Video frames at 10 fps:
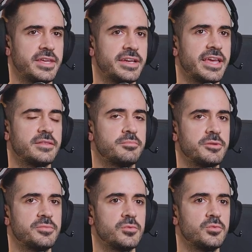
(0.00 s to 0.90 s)
then again,
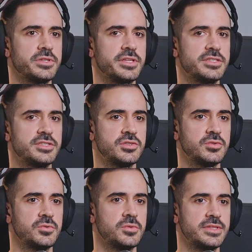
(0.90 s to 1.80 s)
people would need
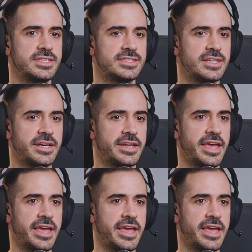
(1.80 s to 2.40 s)
to decide,